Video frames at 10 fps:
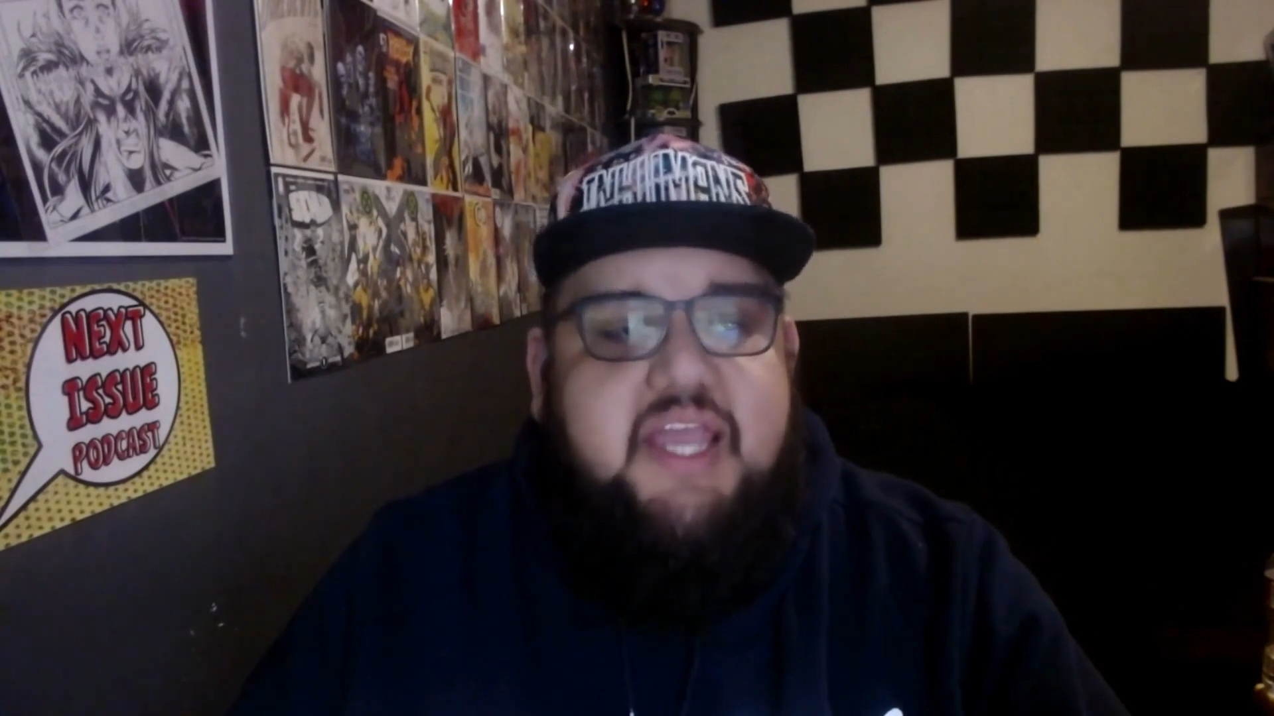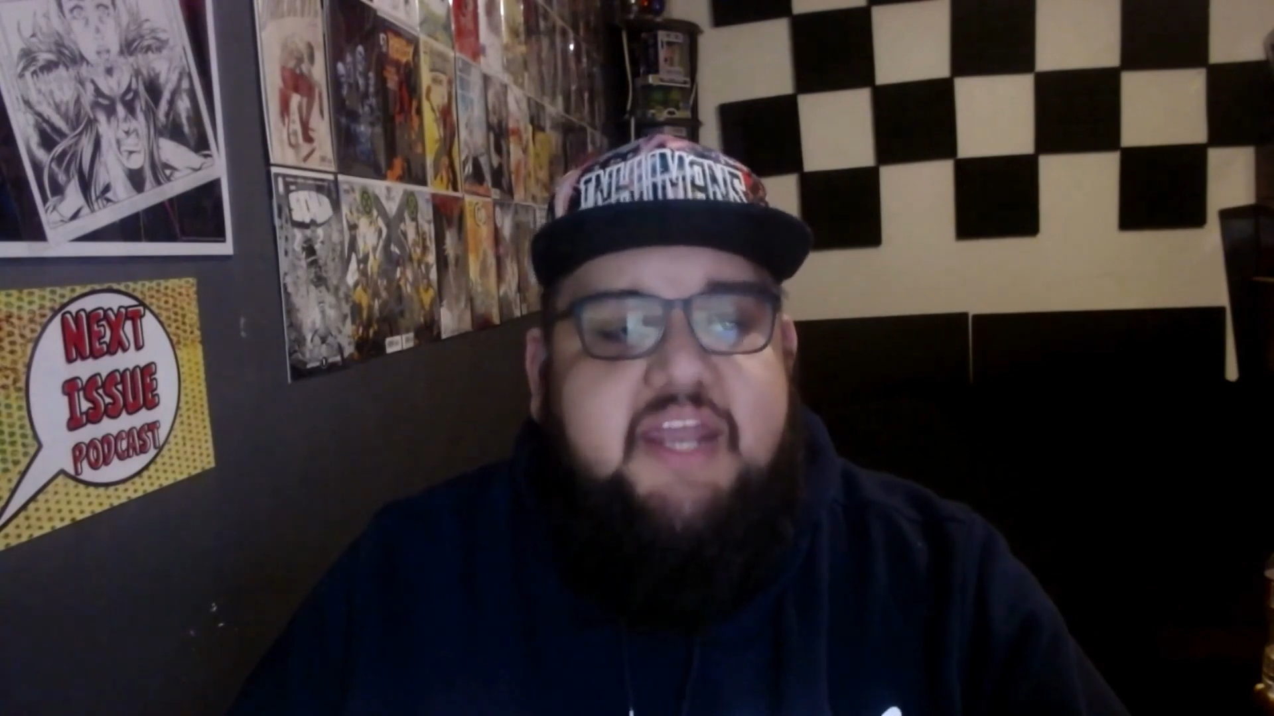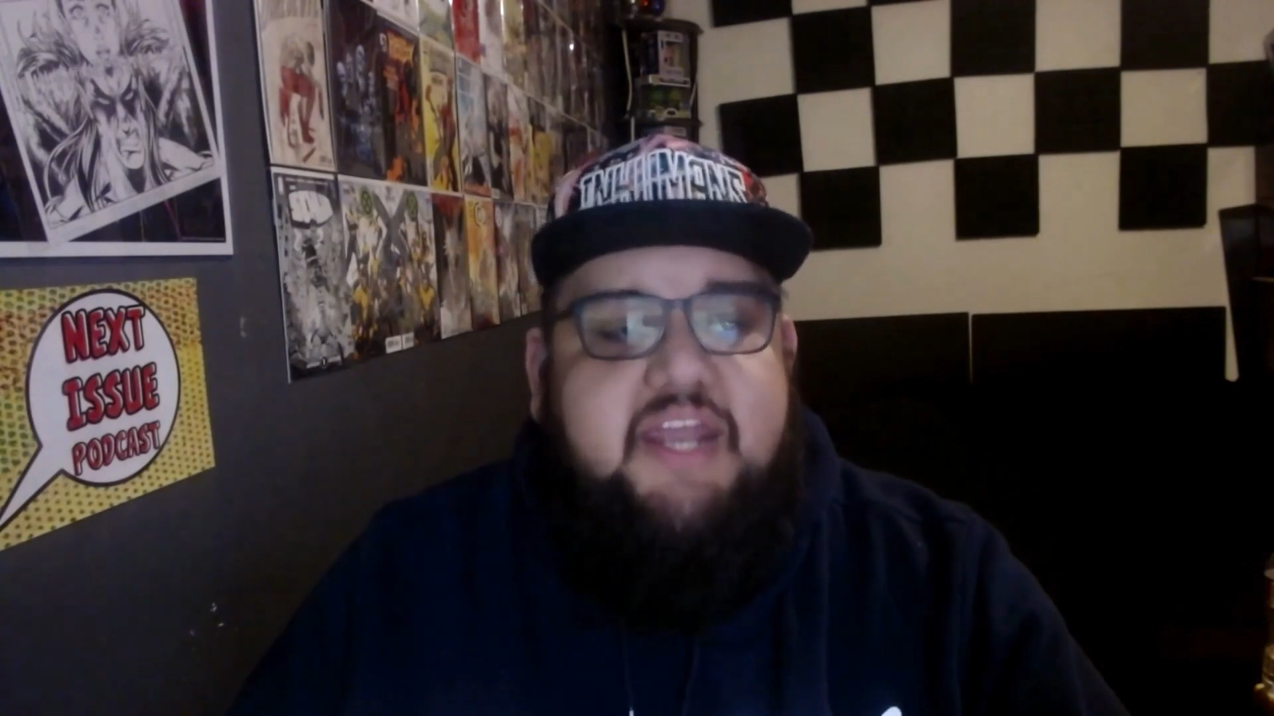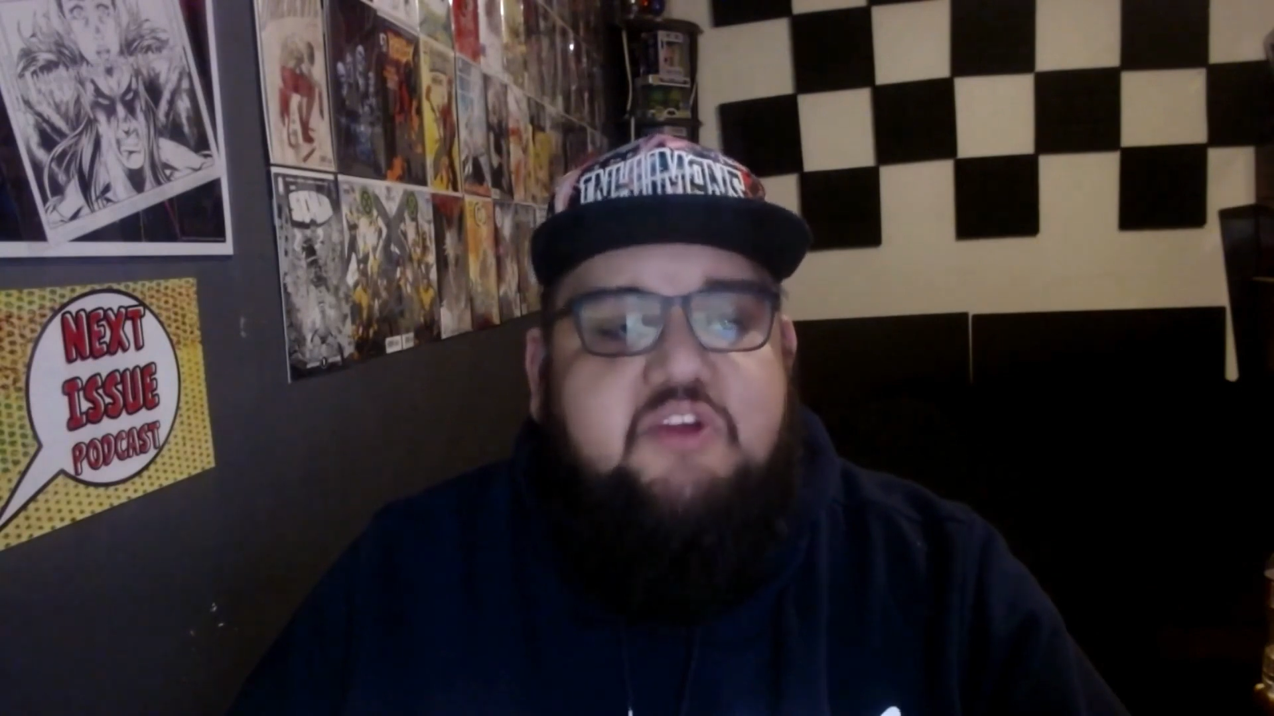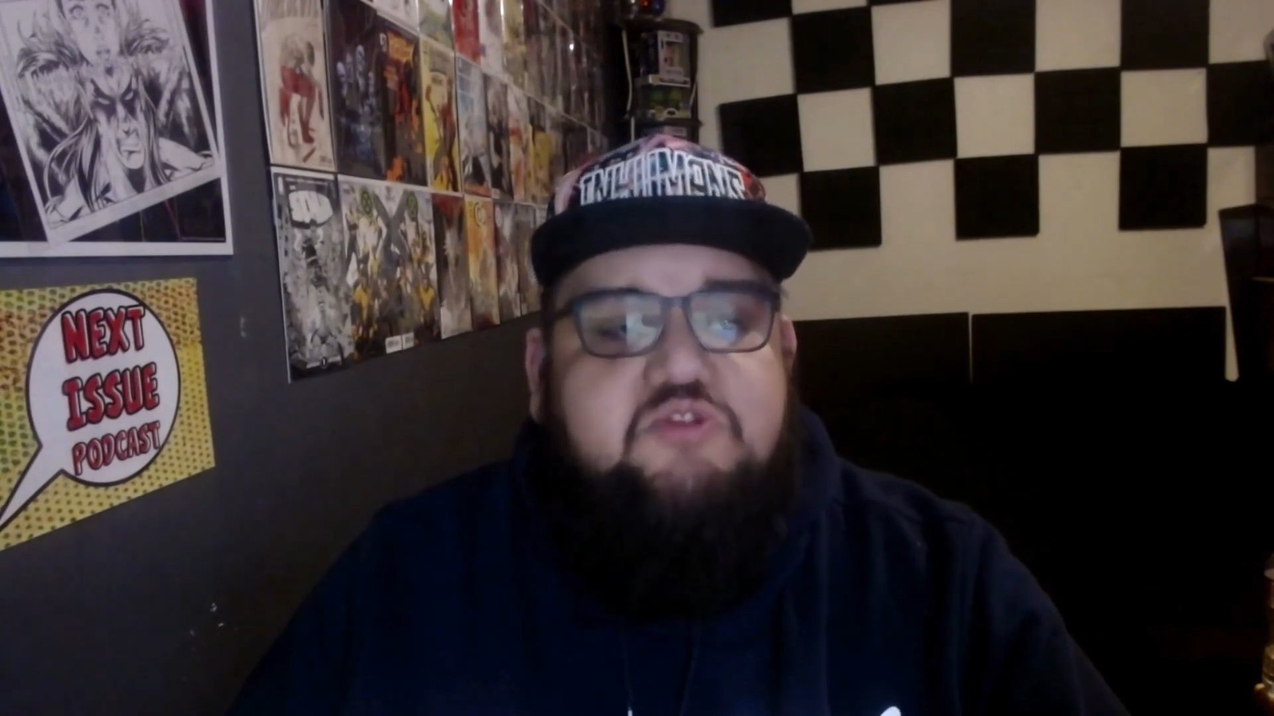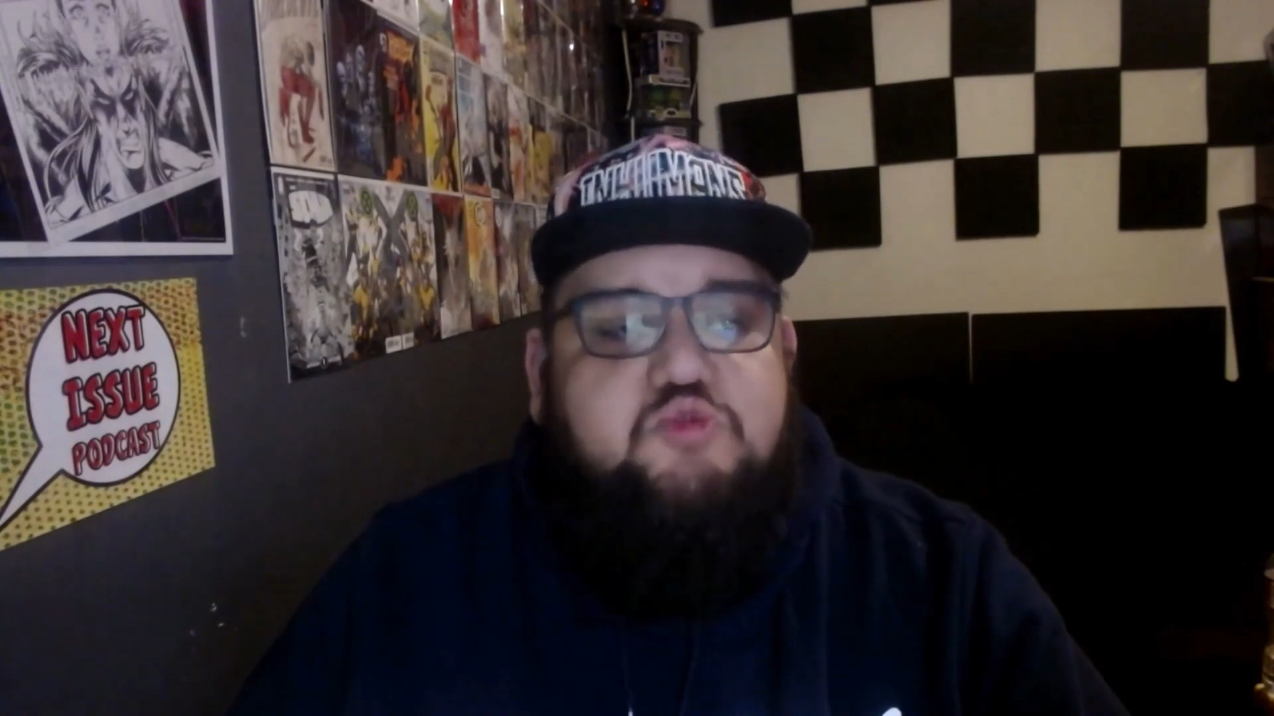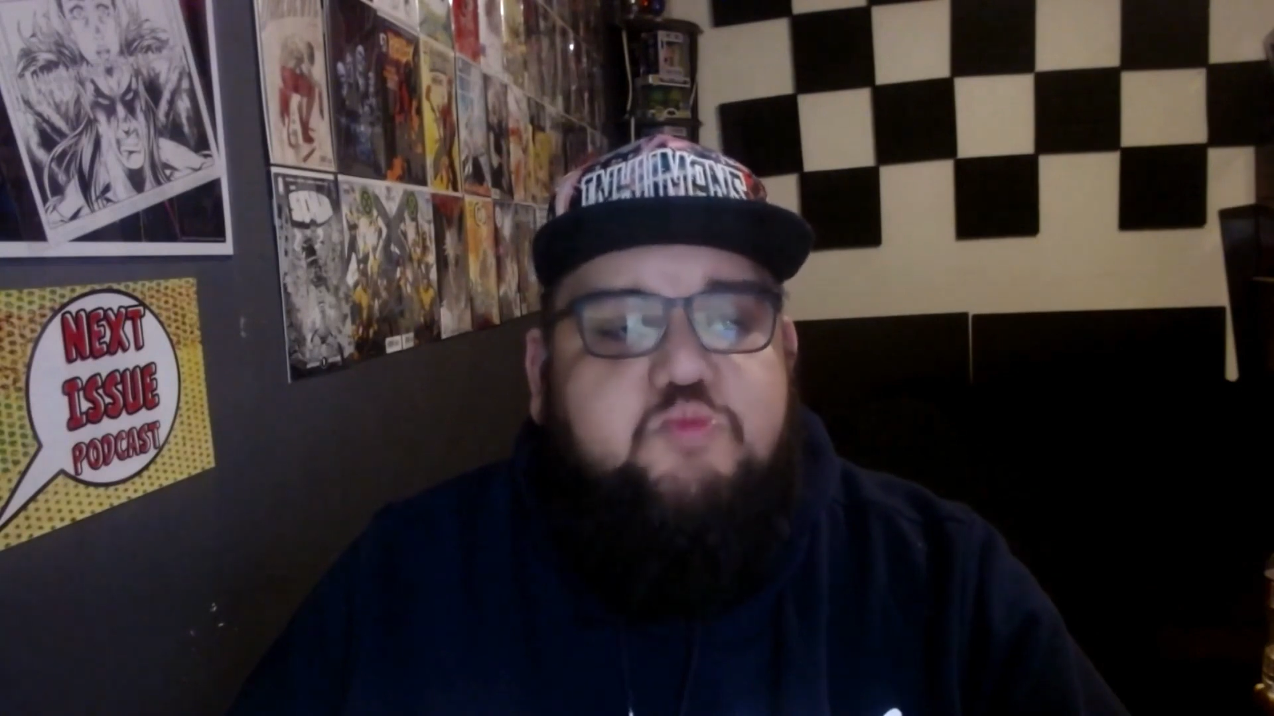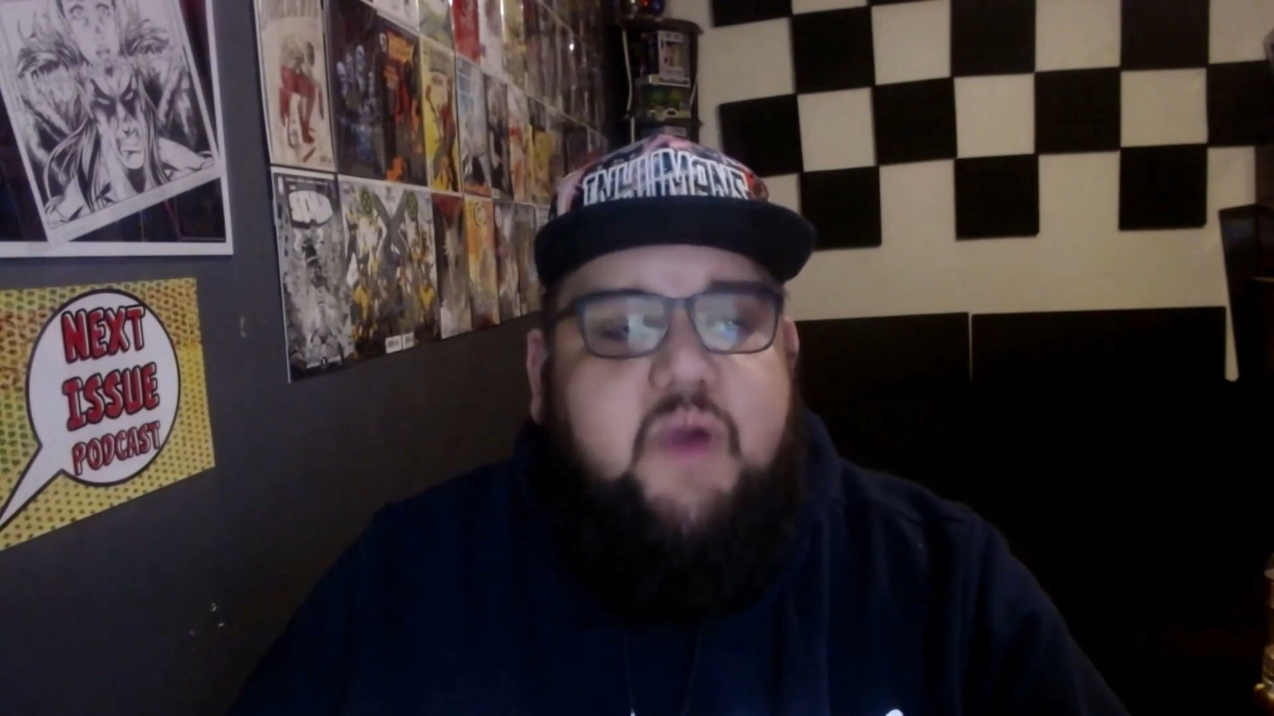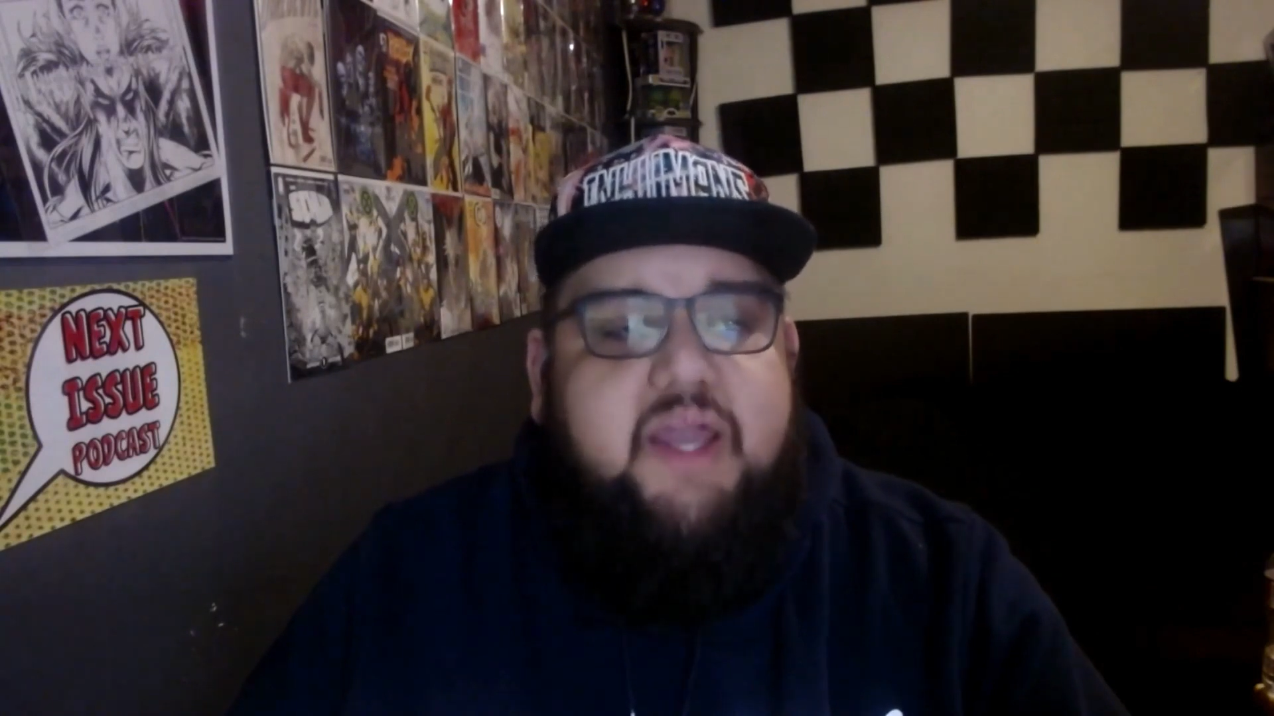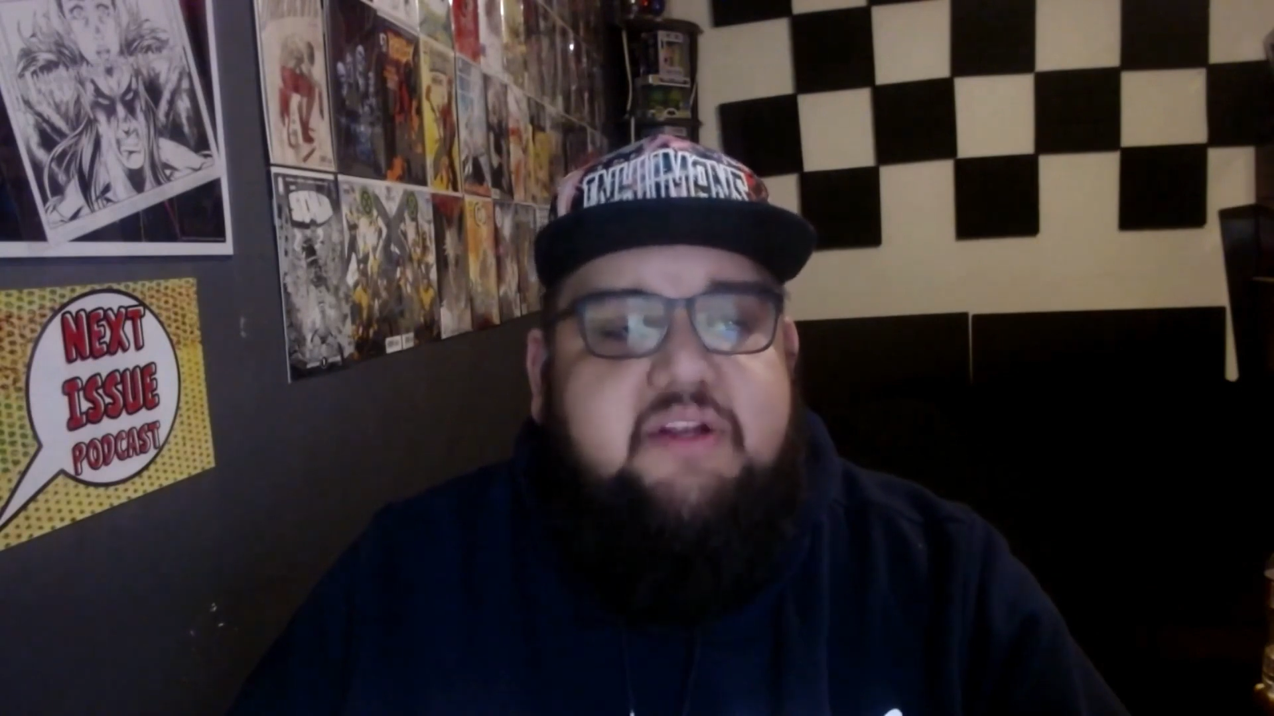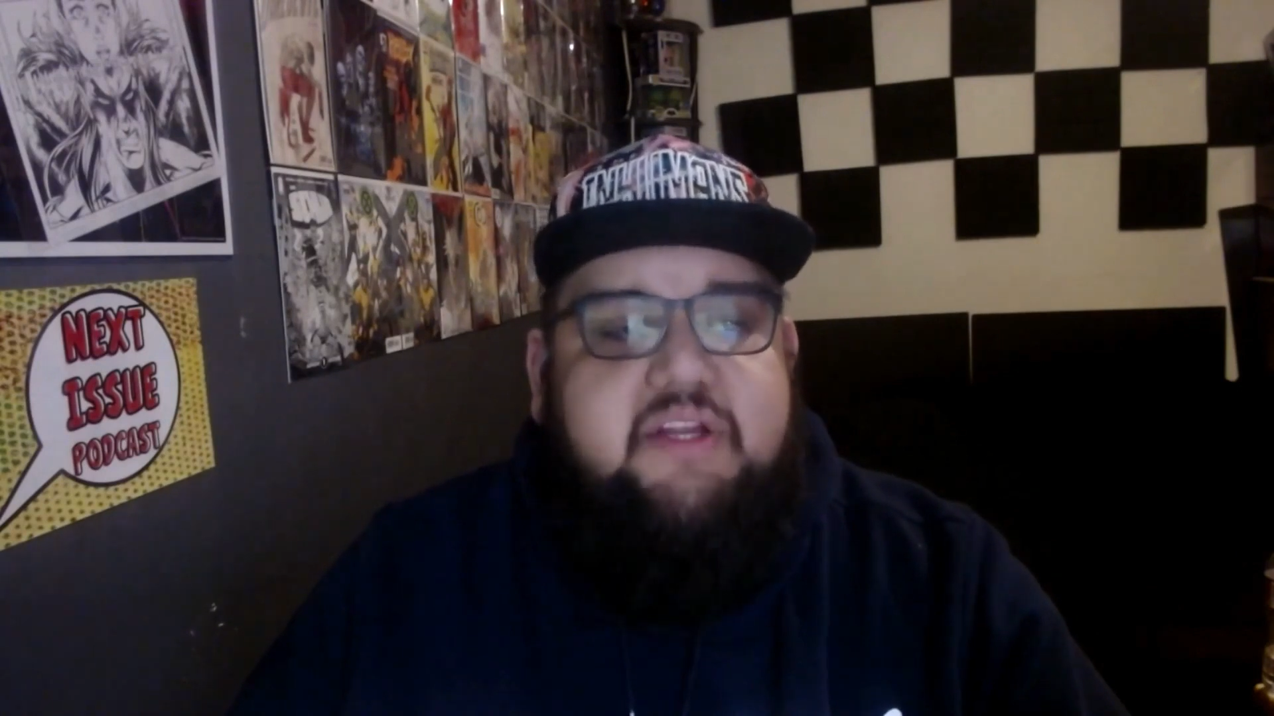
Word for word: and no spider